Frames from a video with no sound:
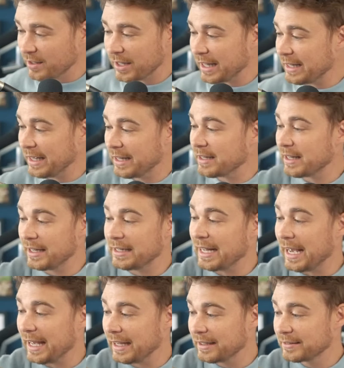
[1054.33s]
at the end of the
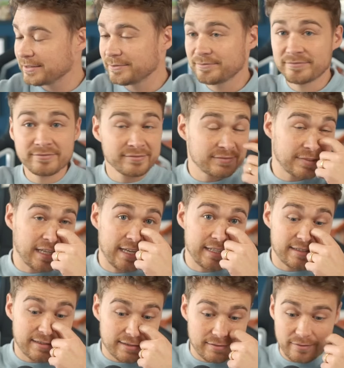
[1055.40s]
day,
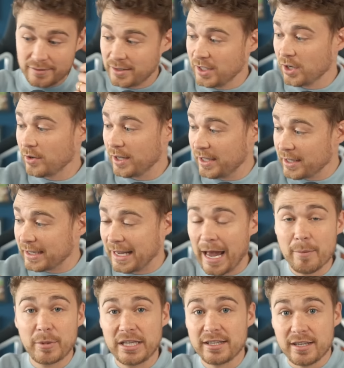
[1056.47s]
it's, you know, it
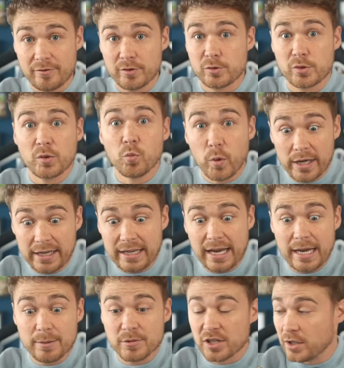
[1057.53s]
can be the difference between winning
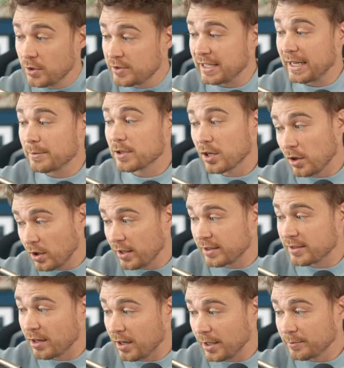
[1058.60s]
games and losing games a lot of the
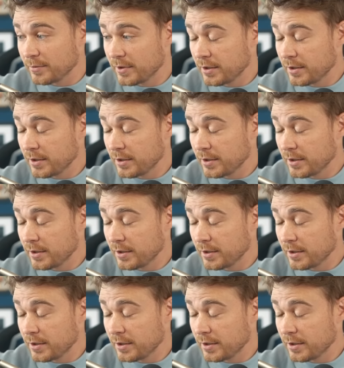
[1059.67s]
time.